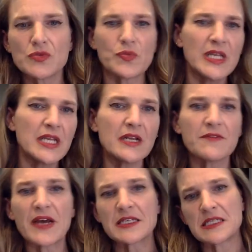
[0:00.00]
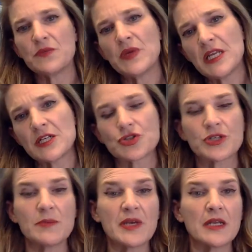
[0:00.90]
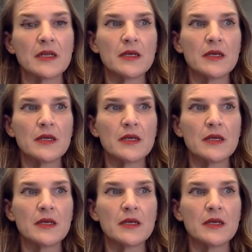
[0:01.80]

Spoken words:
we need a vaccine, we need a treatment.